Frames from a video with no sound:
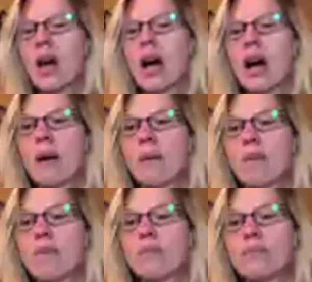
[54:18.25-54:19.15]

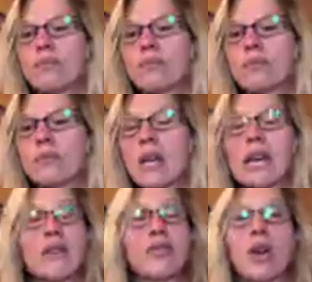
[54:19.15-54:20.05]

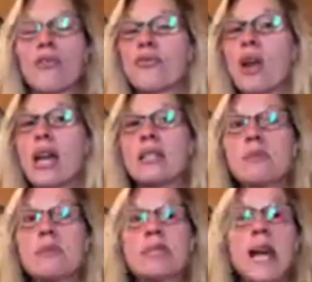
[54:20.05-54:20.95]
for our
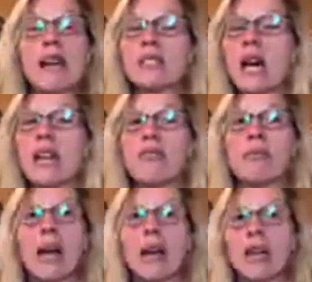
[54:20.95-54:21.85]
friends outside of
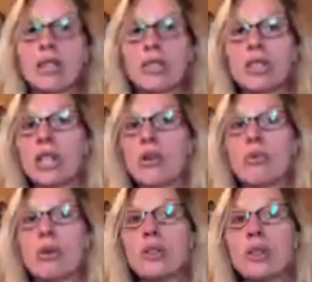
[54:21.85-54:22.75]
marriage, you know,
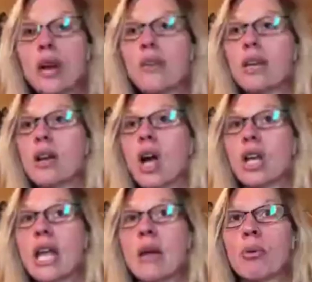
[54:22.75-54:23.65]
loving our
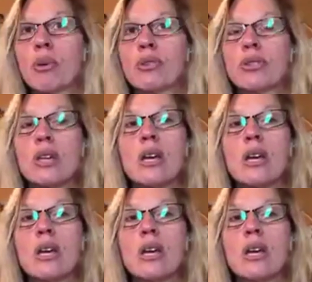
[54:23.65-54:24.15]
neighbors,